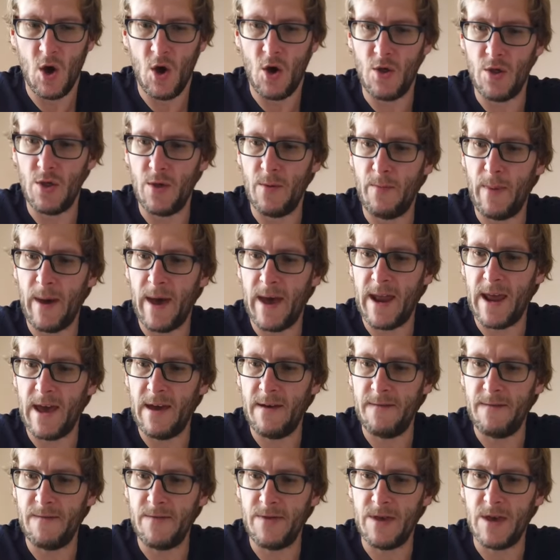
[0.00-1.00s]
On the
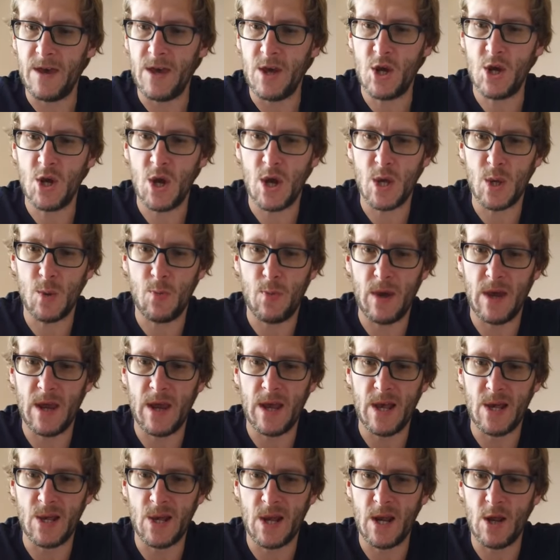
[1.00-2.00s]
Pen-F, the shutter speed
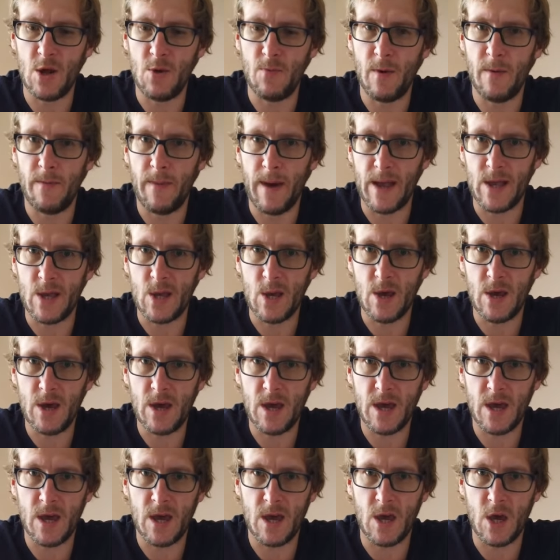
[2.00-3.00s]
is a little bit
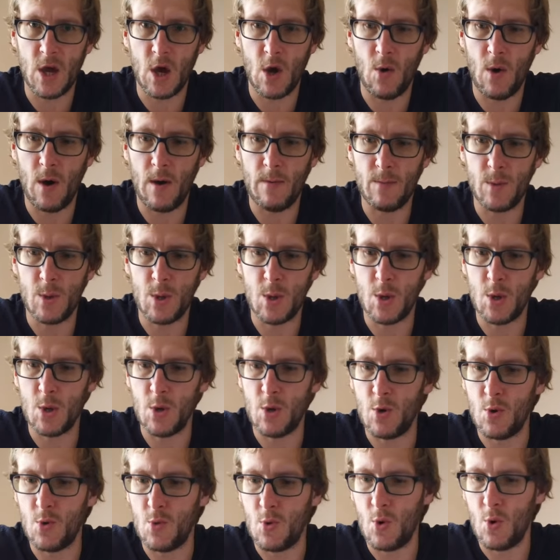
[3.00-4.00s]
better. It can go up
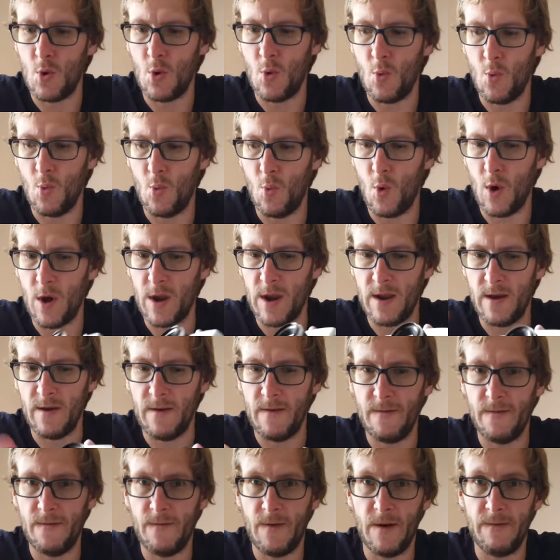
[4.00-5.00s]
to
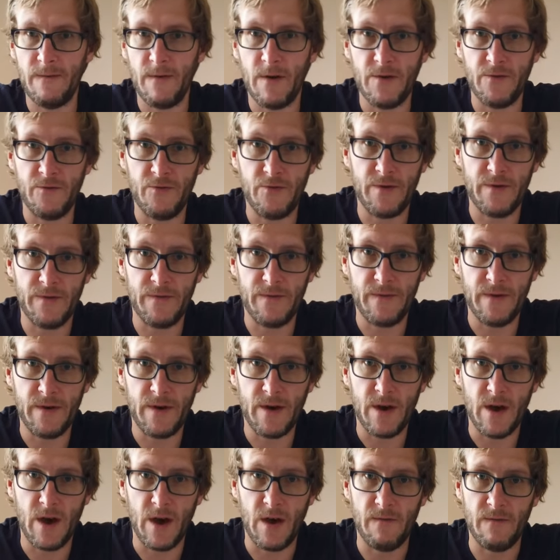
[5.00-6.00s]
1/500th
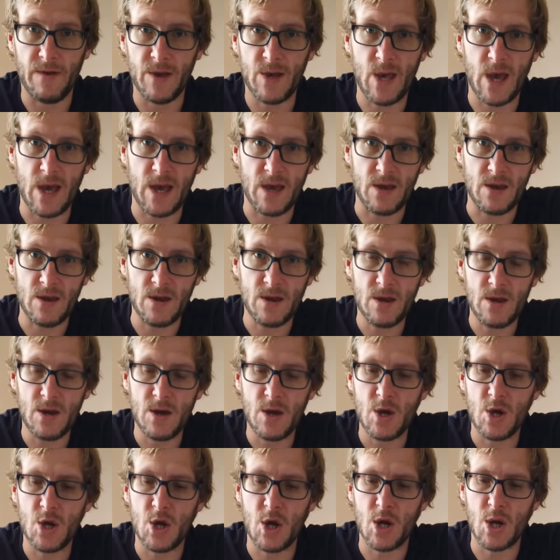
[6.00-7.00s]
of a second
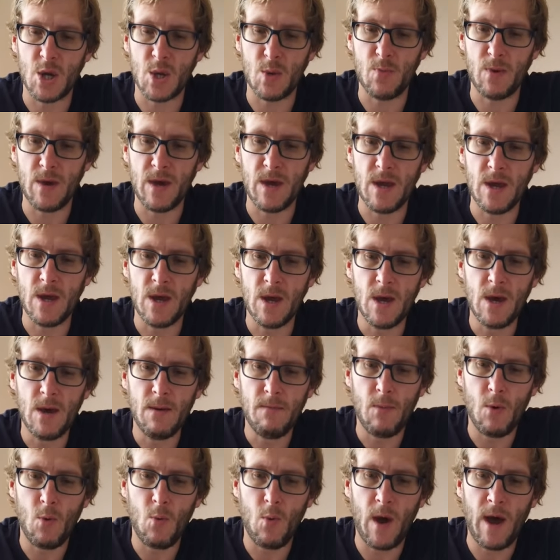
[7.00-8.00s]
shutter speed,
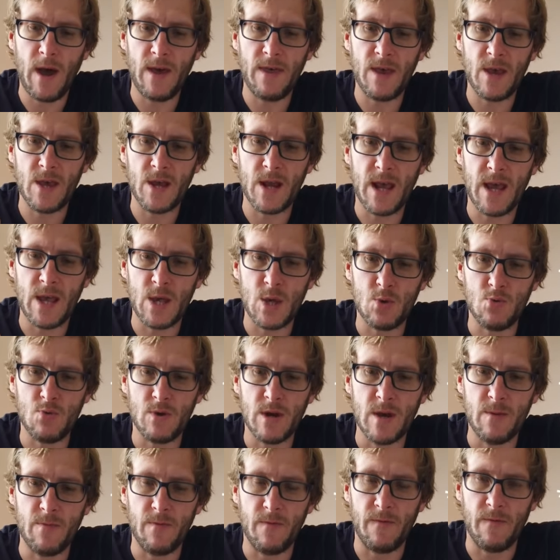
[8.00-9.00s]
but where this lens
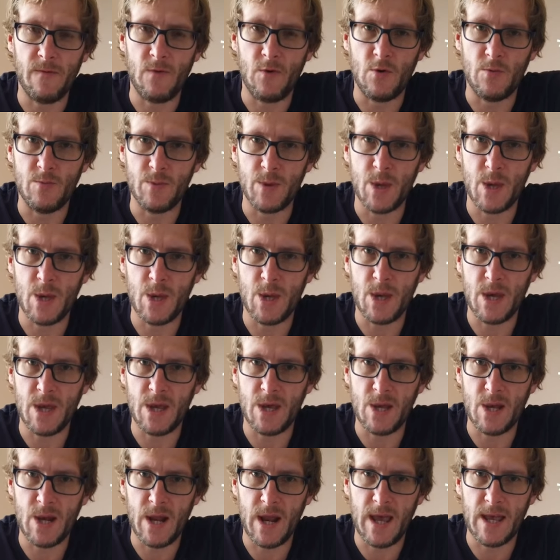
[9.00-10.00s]
really performs is in
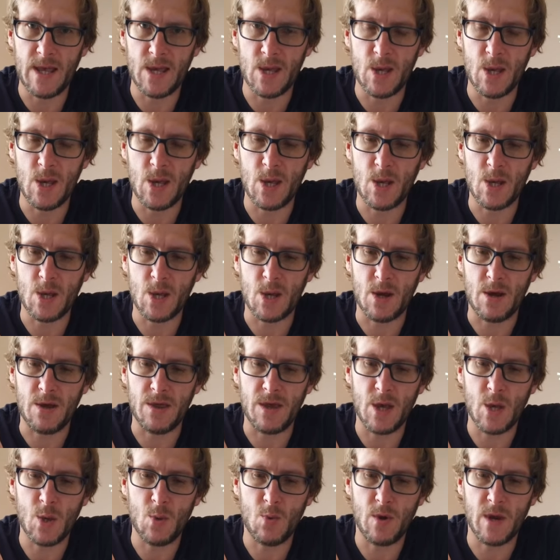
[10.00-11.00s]
its lenses.
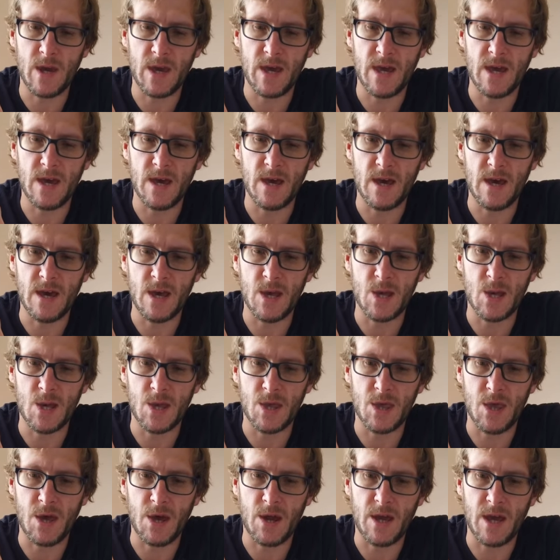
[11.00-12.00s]
Like this one here is a
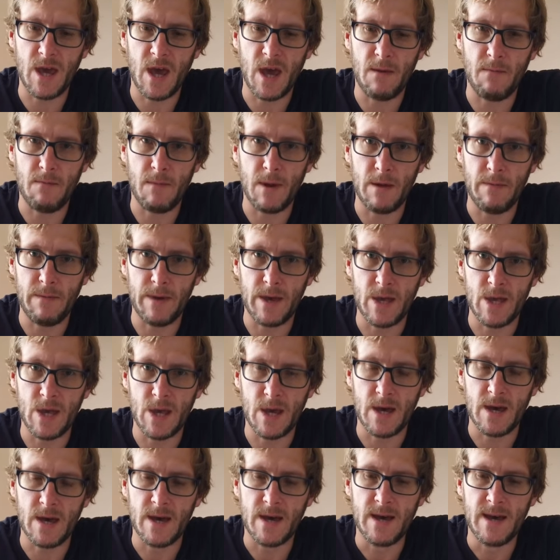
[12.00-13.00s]

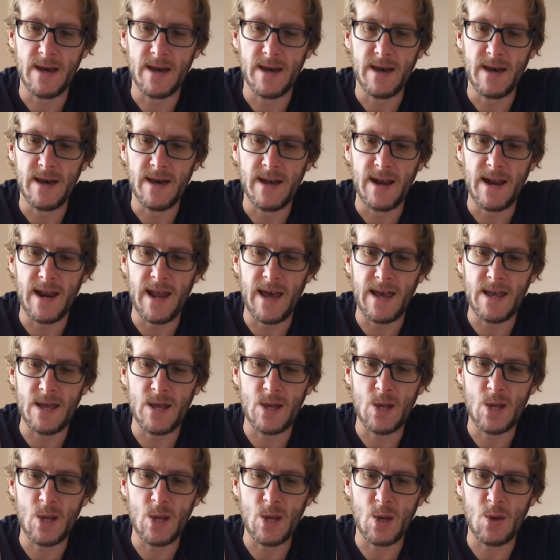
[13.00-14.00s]
38mm
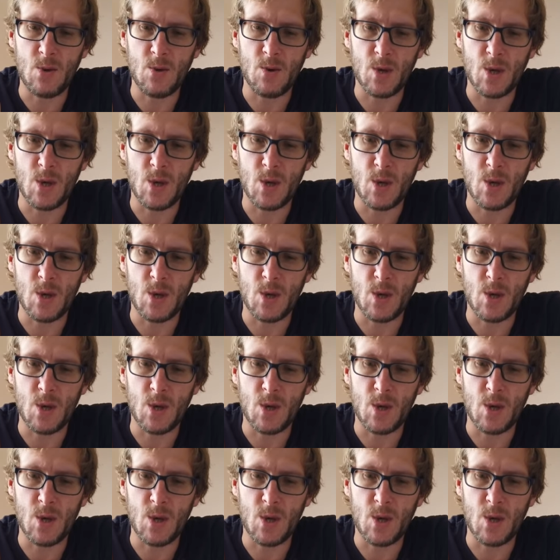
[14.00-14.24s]
lens, so